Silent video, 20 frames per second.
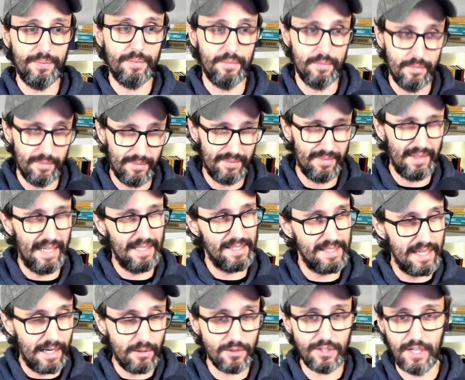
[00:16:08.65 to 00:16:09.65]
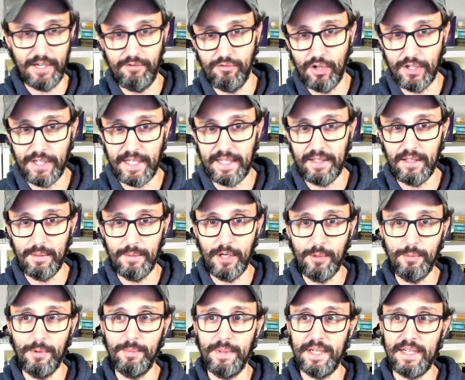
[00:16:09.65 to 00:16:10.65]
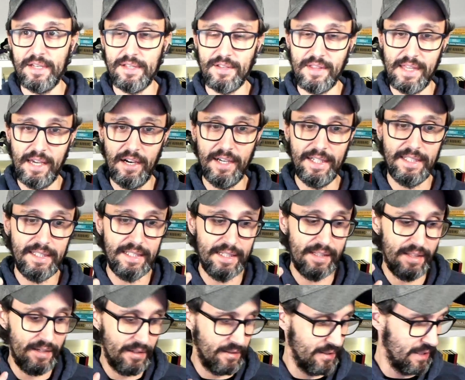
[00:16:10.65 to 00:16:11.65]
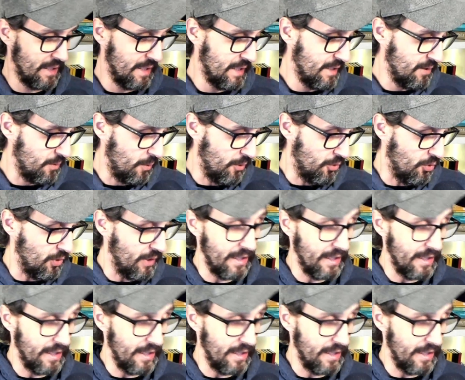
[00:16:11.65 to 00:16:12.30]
Now, that sounds ironic at the moment because of the idea that